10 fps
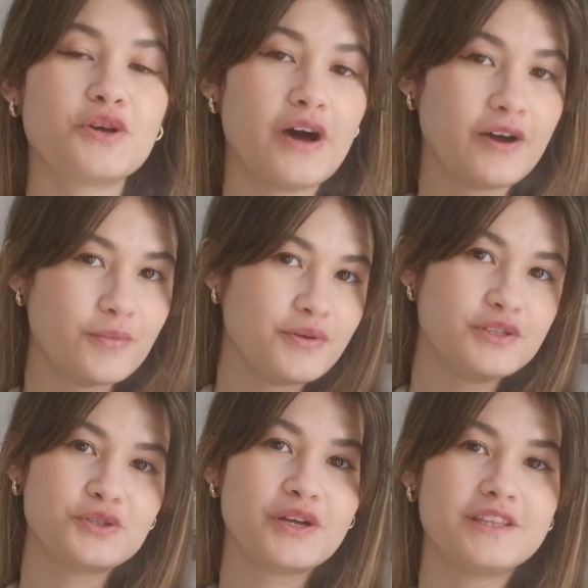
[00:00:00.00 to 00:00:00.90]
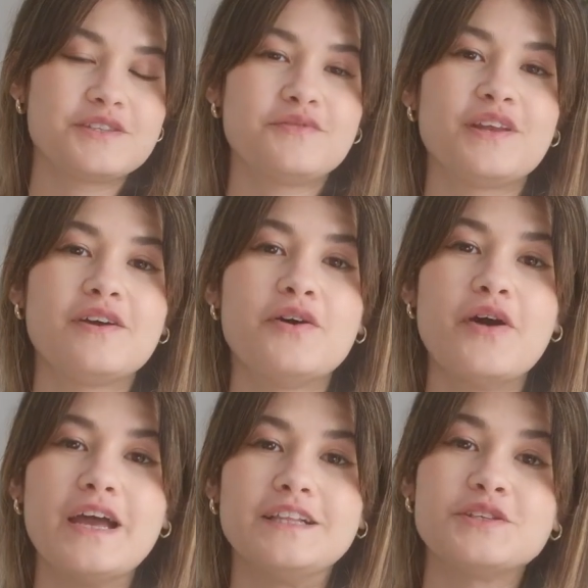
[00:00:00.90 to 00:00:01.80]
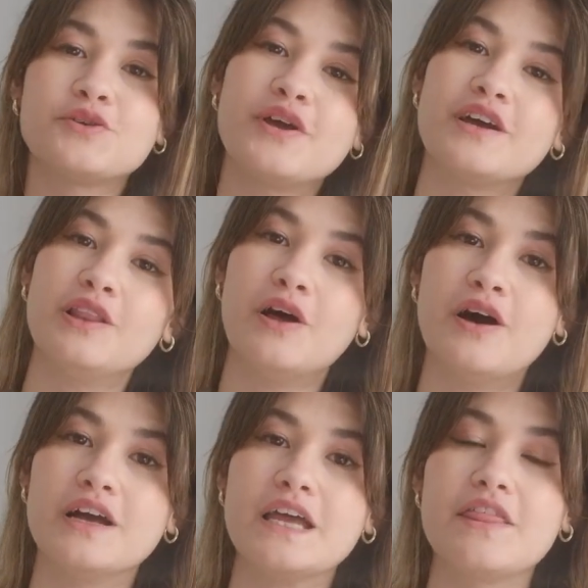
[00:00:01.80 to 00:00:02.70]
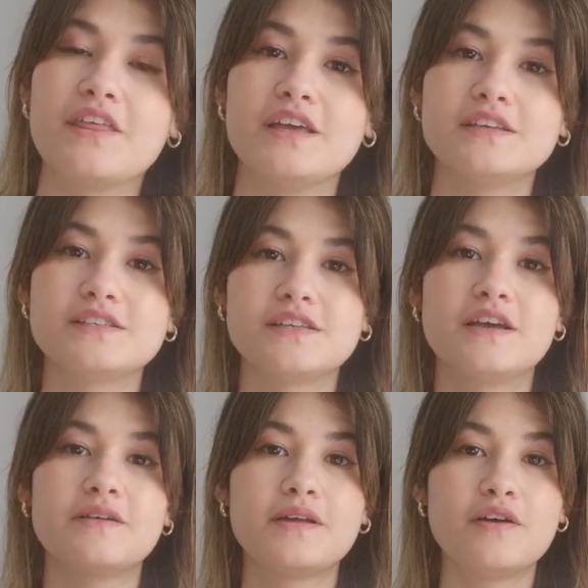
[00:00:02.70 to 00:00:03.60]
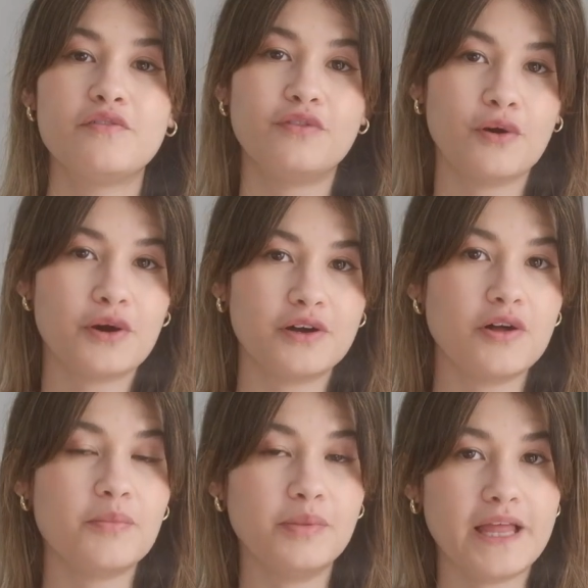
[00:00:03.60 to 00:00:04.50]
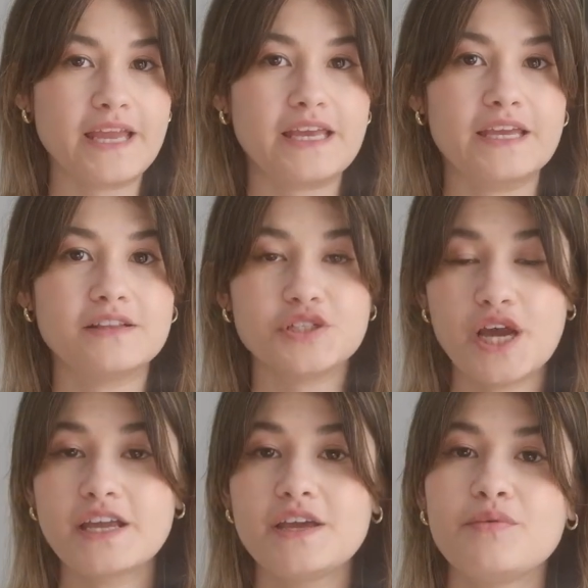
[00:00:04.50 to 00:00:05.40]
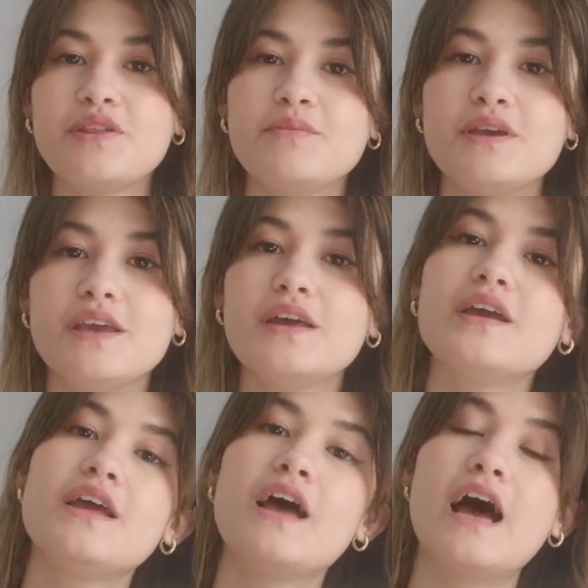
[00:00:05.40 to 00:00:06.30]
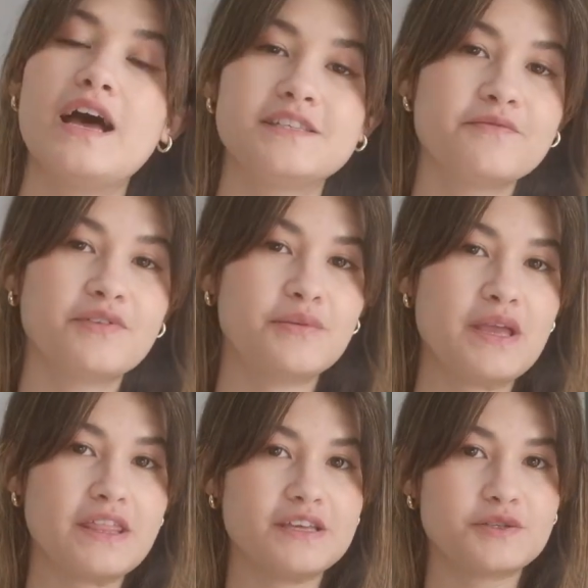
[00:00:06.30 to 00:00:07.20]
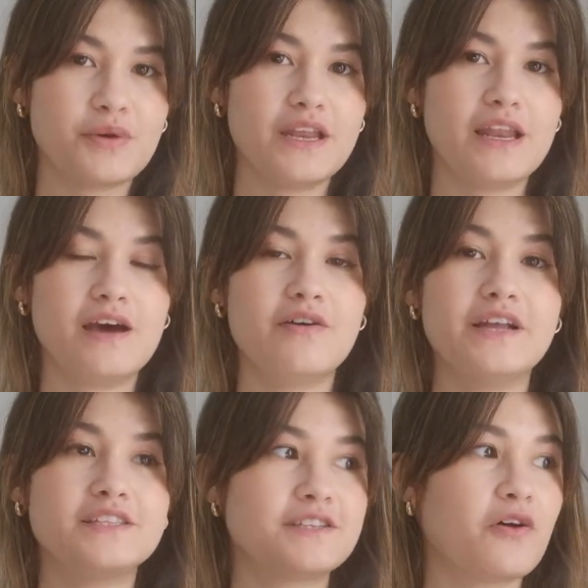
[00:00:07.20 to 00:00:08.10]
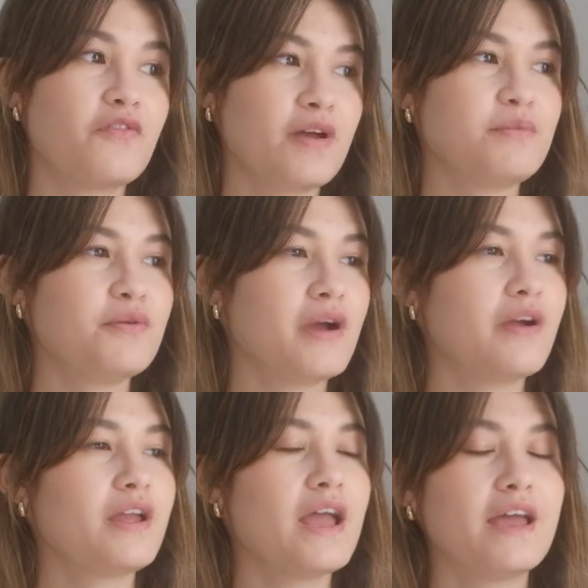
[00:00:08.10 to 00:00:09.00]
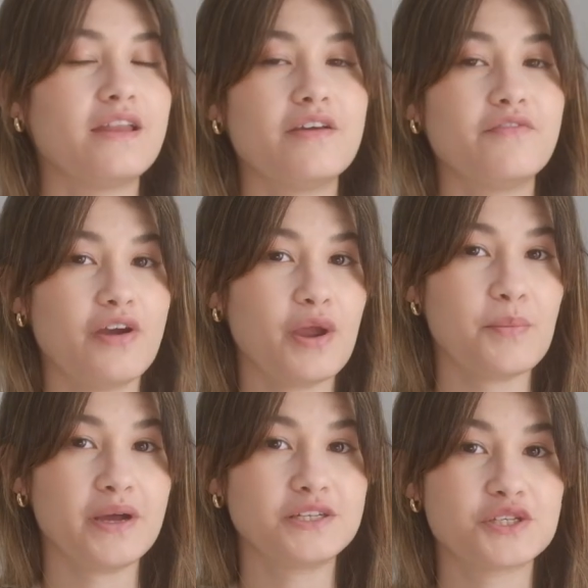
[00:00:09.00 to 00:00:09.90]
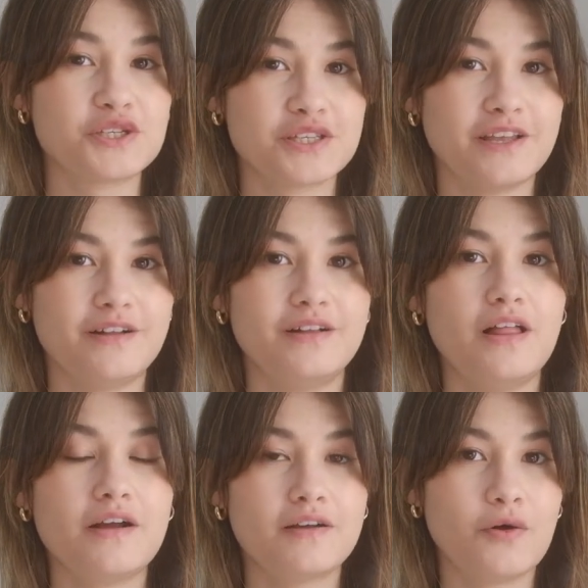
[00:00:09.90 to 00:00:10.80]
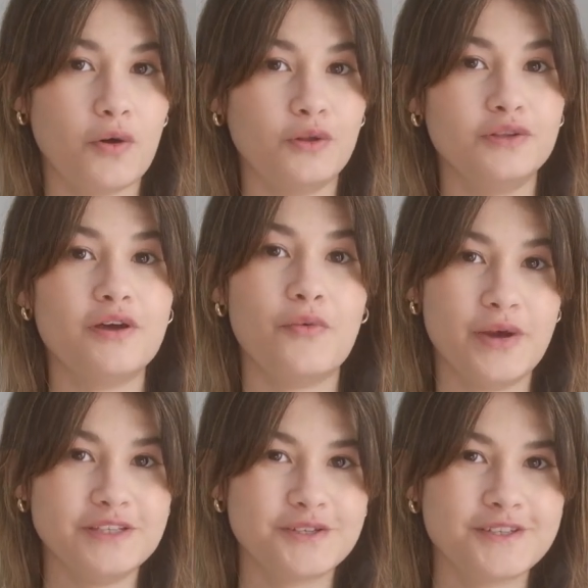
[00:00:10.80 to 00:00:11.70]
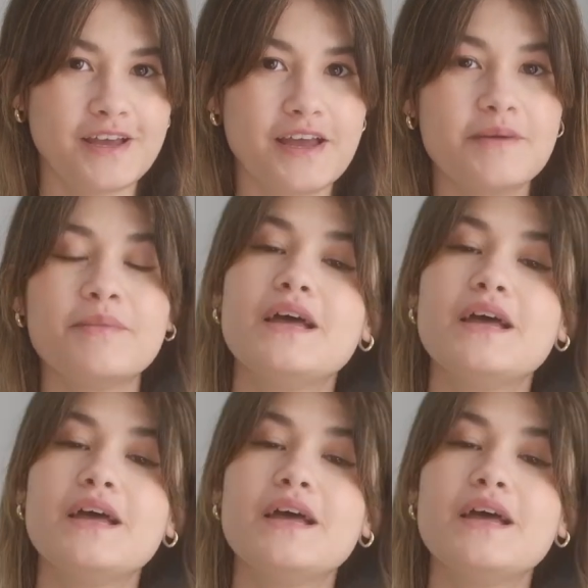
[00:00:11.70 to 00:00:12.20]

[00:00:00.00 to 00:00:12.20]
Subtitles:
I hope you enjoyed this video and sewing along this floral blanket jacket with me. As I'm filming this right now, it's still February and very much still cold winter time,